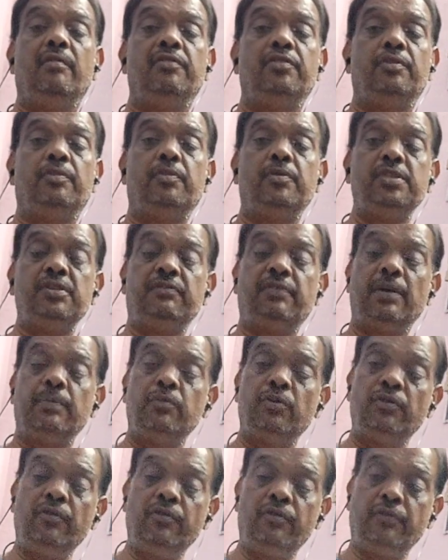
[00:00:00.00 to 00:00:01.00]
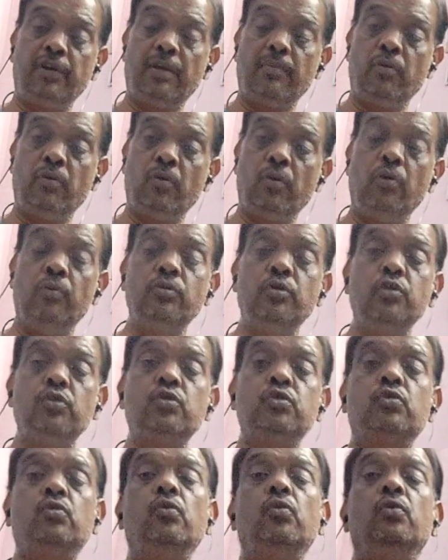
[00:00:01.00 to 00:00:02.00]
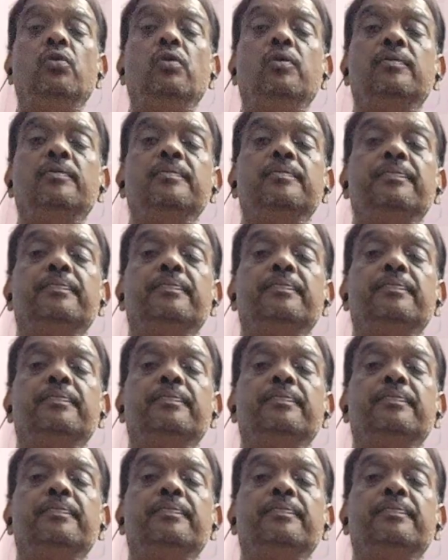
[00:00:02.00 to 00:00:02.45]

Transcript: Suppose if I move from home to school,